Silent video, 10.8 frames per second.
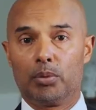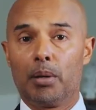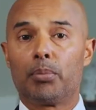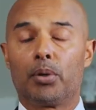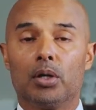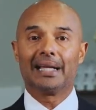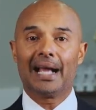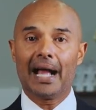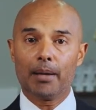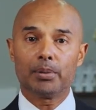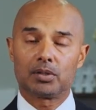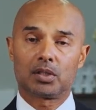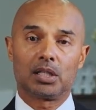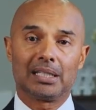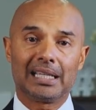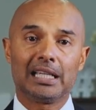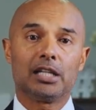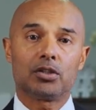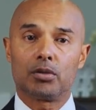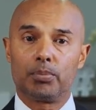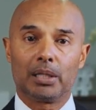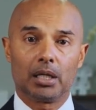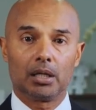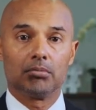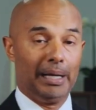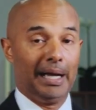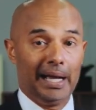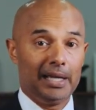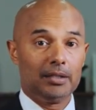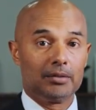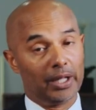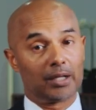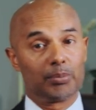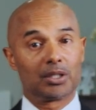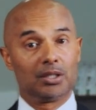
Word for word: And remember that habits can either be bad or can be